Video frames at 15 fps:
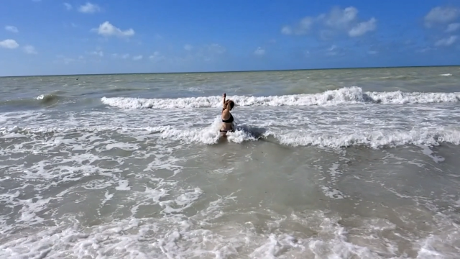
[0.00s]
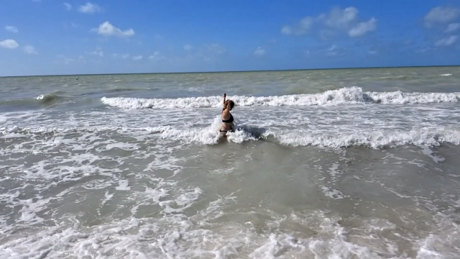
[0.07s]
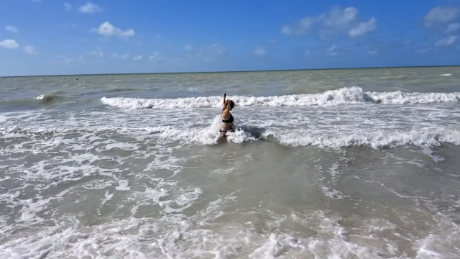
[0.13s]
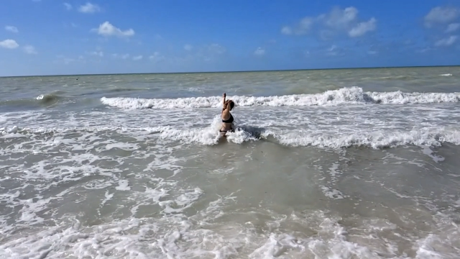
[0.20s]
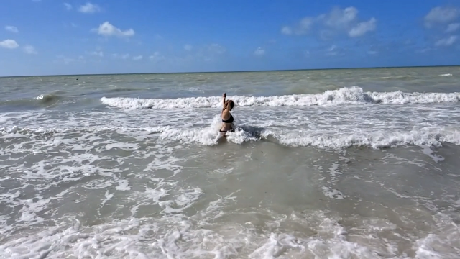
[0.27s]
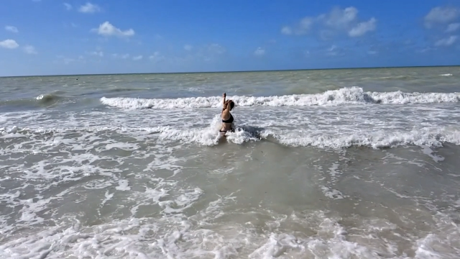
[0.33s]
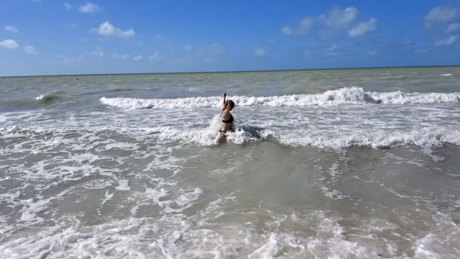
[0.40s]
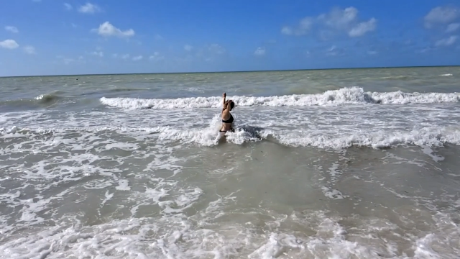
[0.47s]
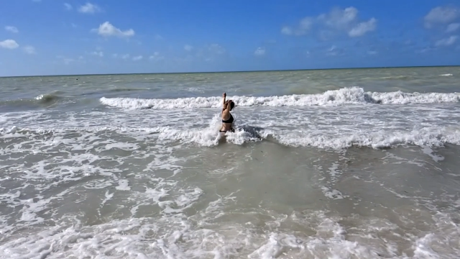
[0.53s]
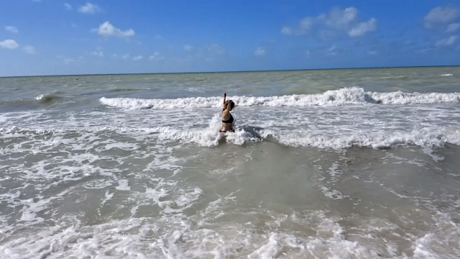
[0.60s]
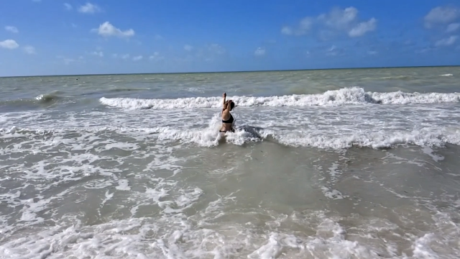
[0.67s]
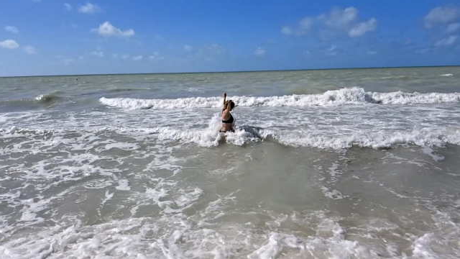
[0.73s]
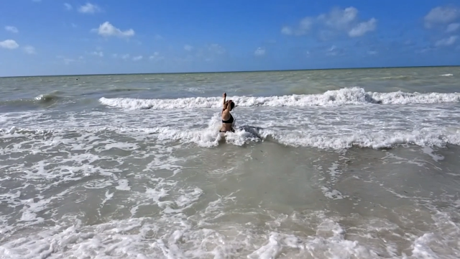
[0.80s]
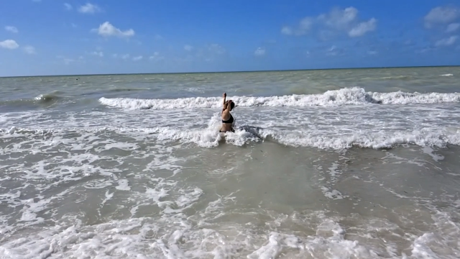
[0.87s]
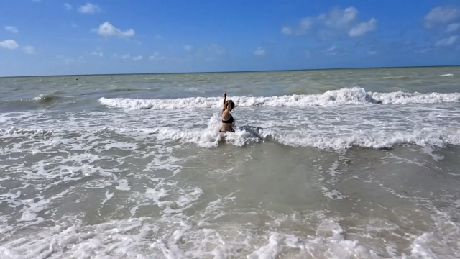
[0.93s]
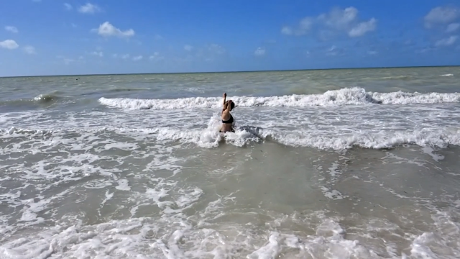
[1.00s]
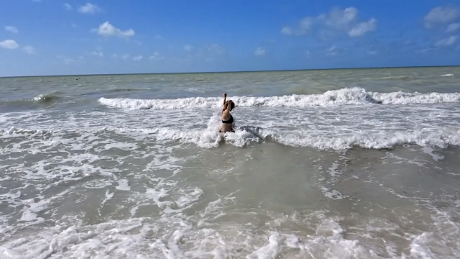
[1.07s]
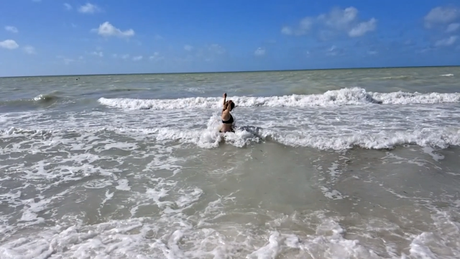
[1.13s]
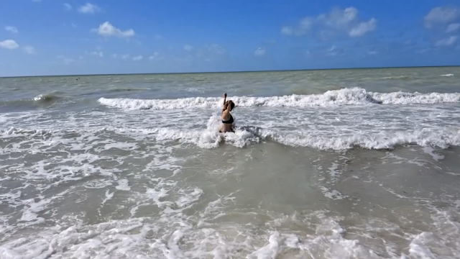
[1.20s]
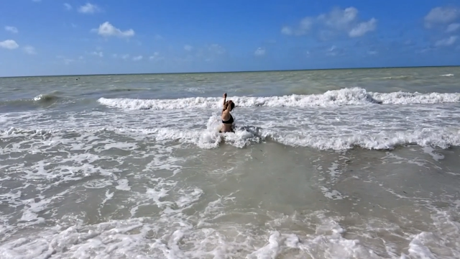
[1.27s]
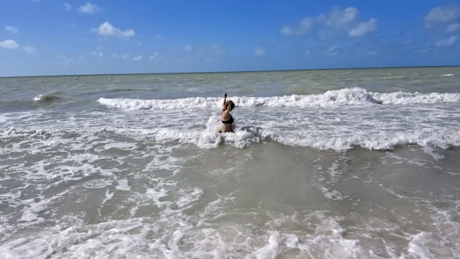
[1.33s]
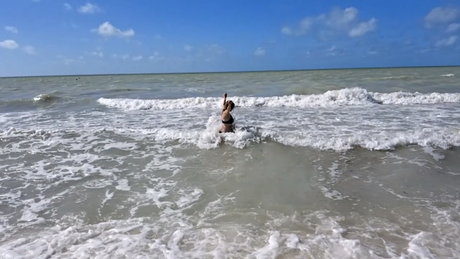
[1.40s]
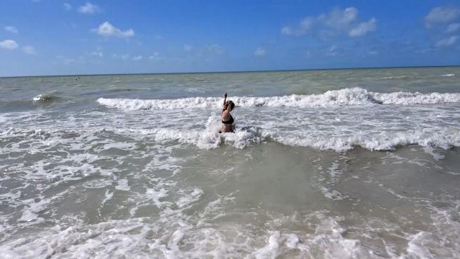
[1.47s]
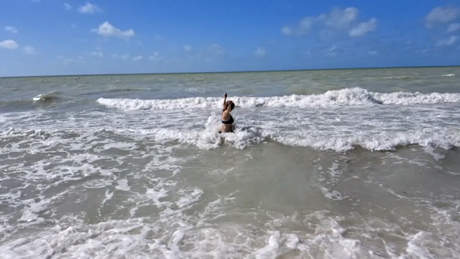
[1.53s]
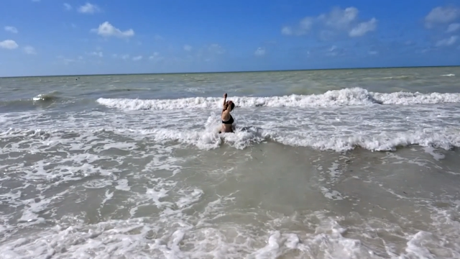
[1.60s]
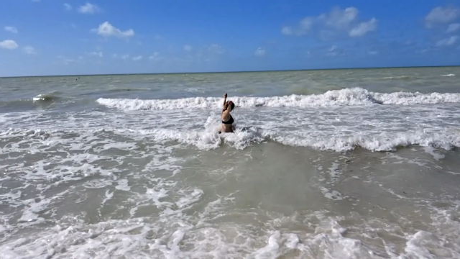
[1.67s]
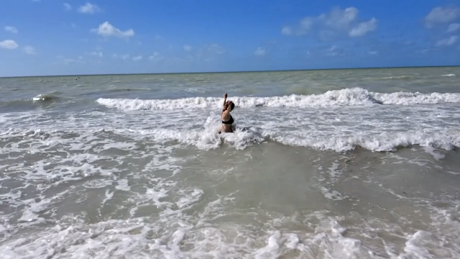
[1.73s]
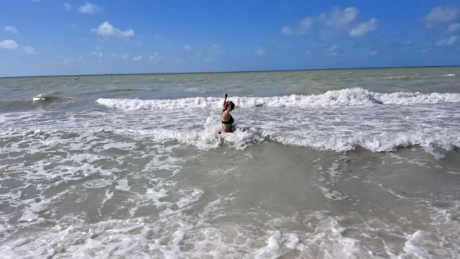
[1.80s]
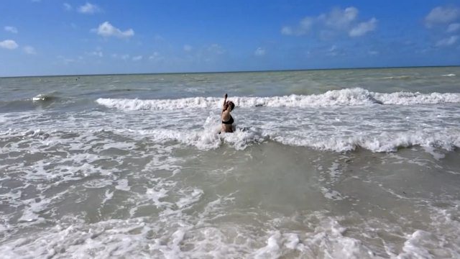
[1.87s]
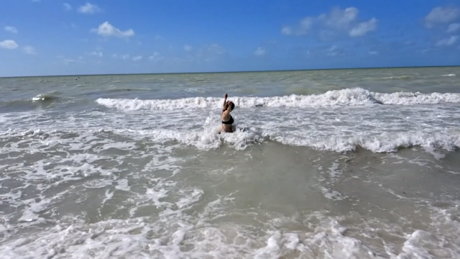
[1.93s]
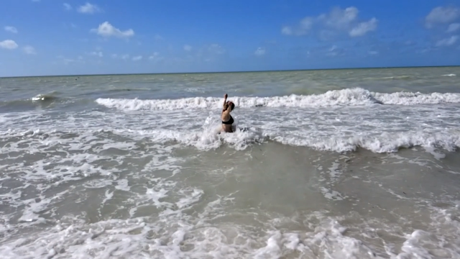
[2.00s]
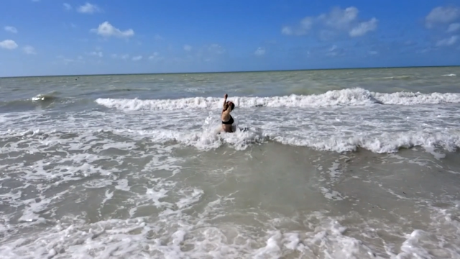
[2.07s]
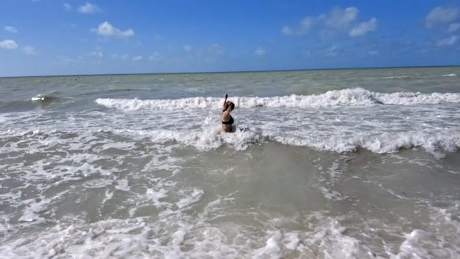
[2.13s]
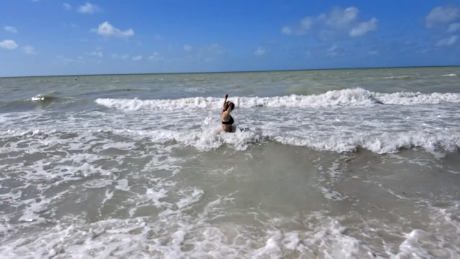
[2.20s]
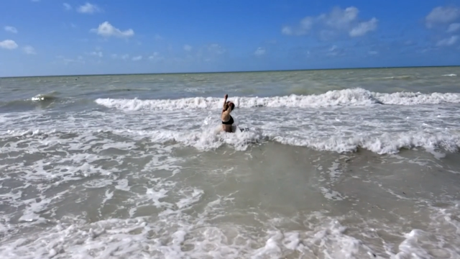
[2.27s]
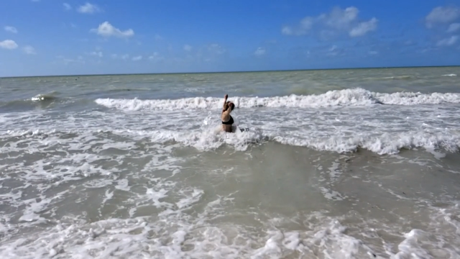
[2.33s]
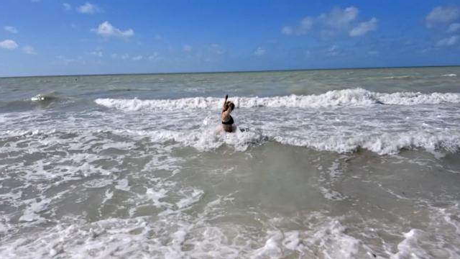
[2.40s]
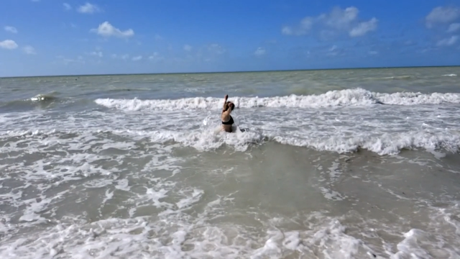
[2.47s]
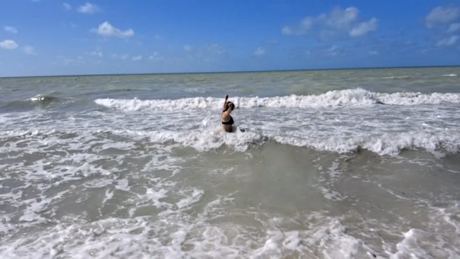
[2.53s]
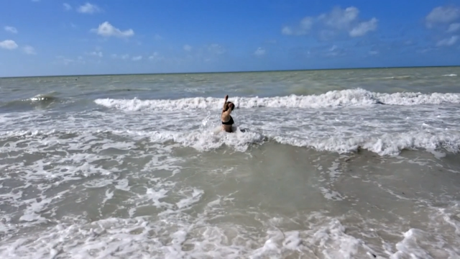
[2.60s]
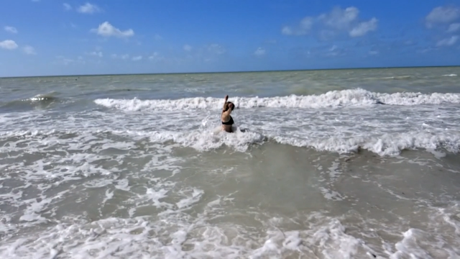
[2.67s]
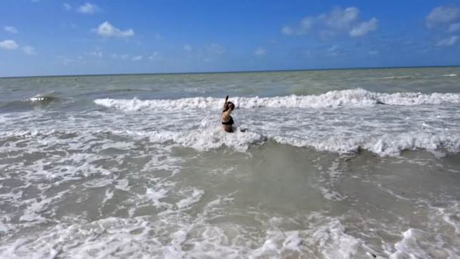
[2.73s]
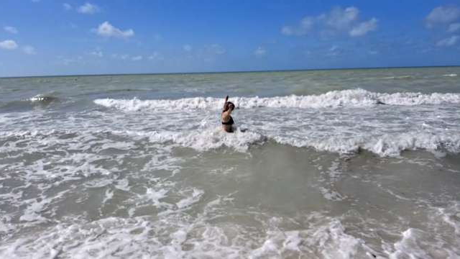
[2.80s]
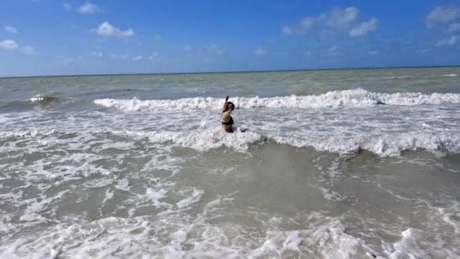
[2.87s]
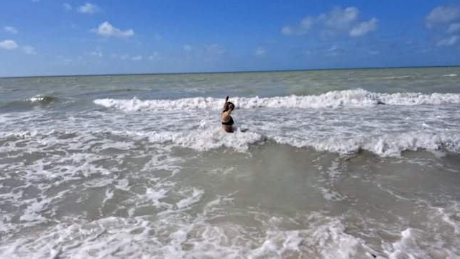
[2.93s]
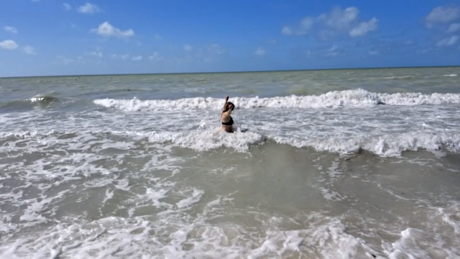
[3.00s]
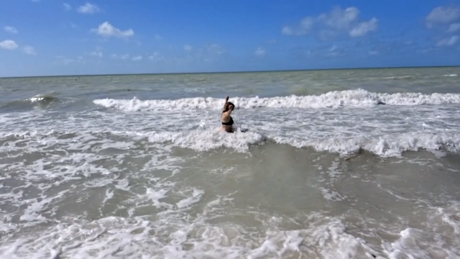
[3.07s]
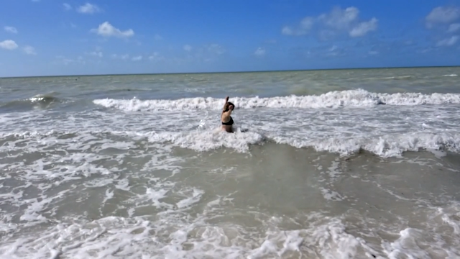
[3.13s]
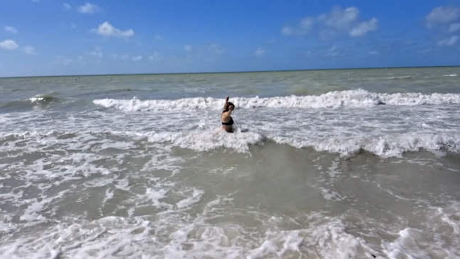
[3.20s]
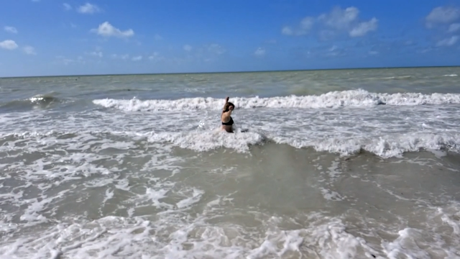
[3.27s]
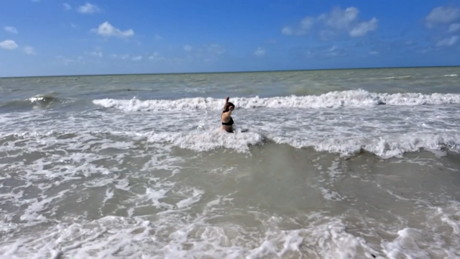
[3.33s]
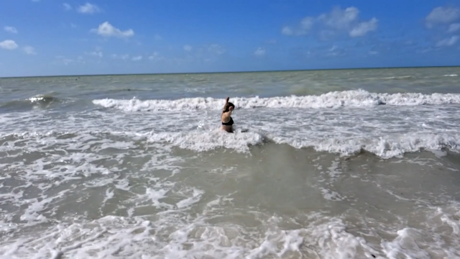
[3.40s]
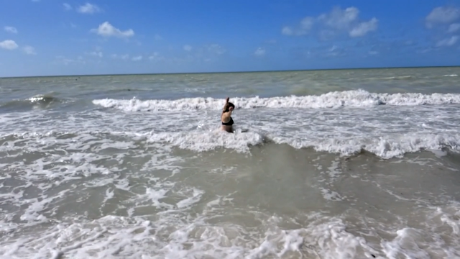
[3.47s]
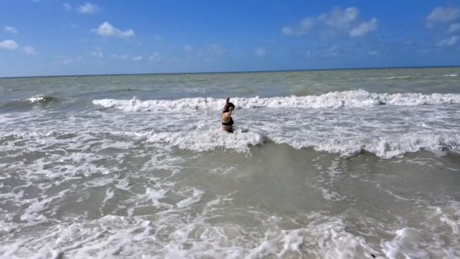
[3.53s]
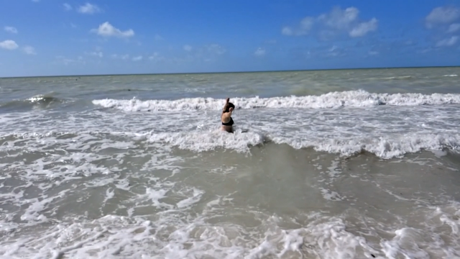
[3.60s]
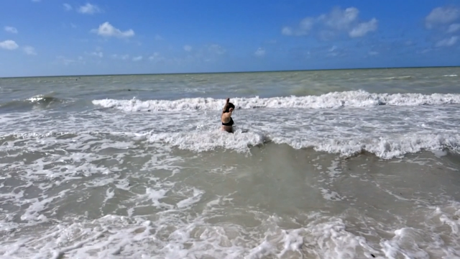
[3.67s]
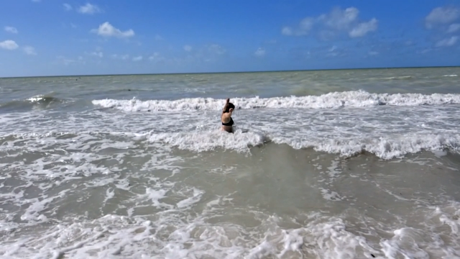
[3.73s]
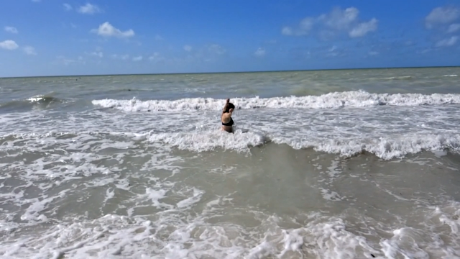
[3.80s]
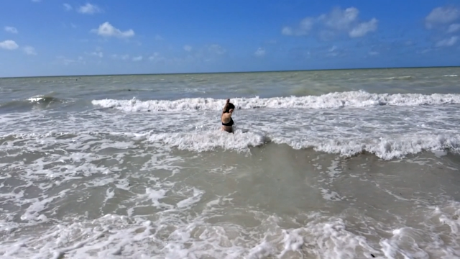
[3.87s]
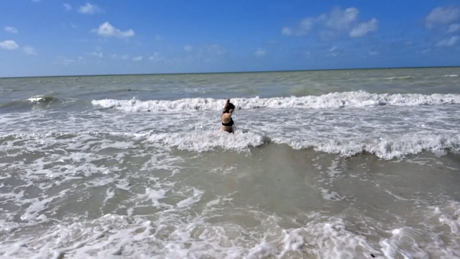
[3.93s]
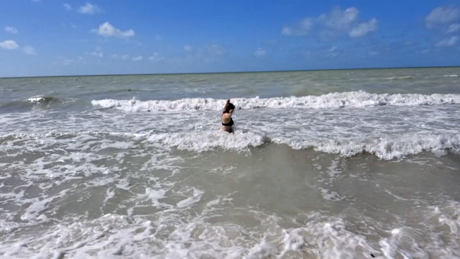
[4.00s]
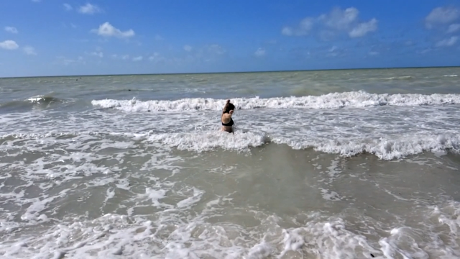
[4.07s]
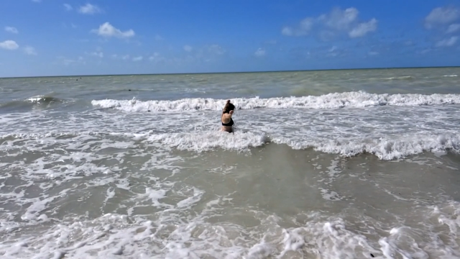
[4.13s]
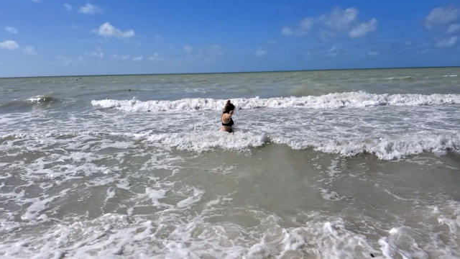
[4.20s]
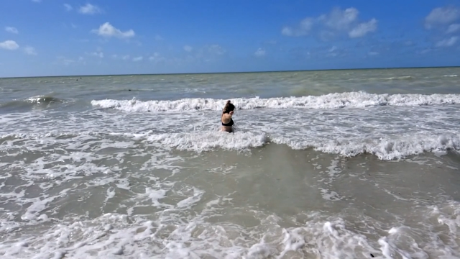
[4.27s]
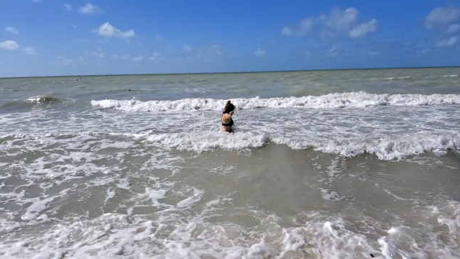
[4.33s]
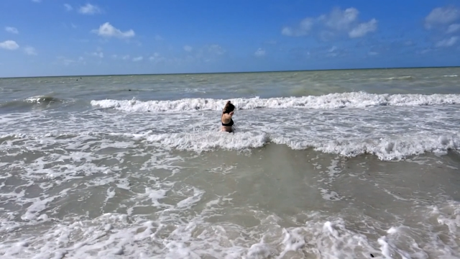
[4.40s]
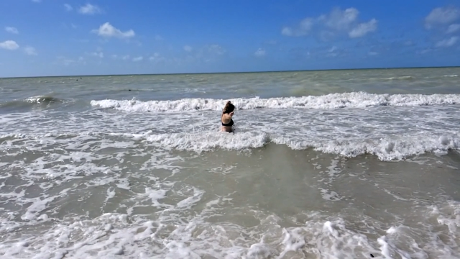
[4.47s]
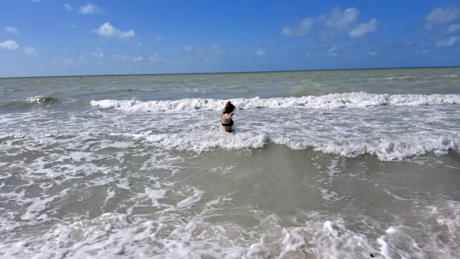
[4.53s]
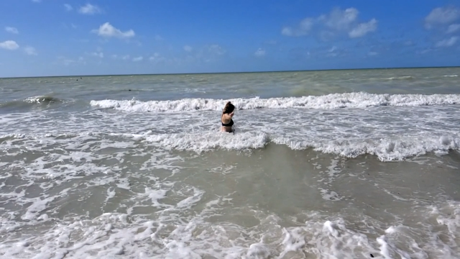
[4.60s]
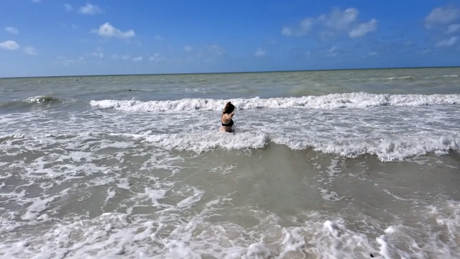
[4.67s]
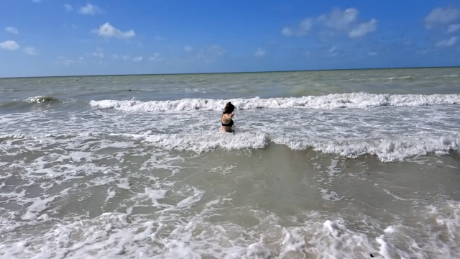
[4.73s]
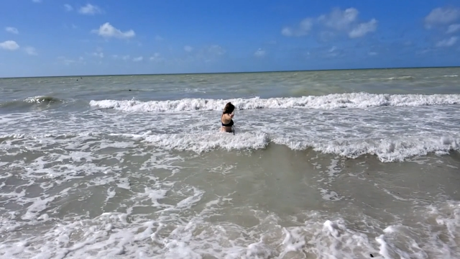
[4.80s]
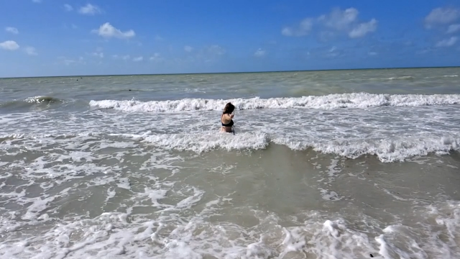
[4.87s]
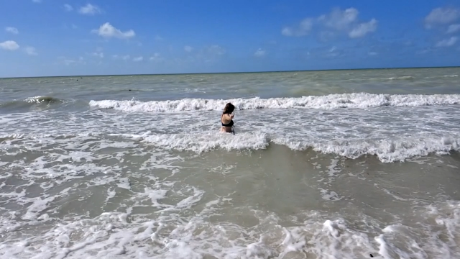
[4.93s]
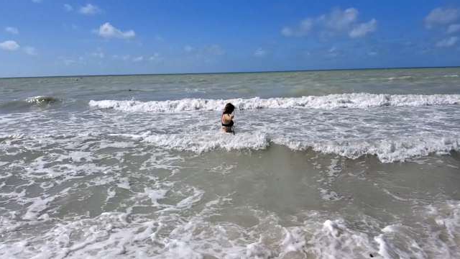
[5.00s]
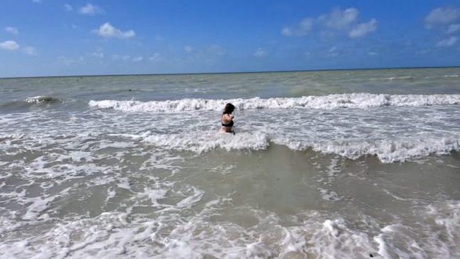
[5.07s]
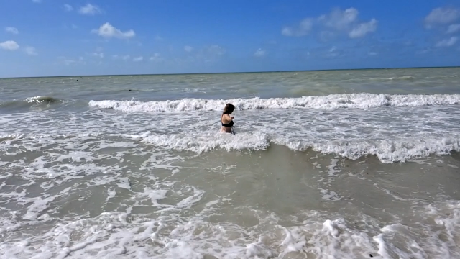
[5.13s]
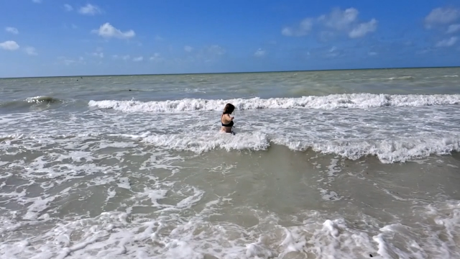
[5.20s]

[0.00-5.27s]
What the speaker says: Nobody's mouth can be seen.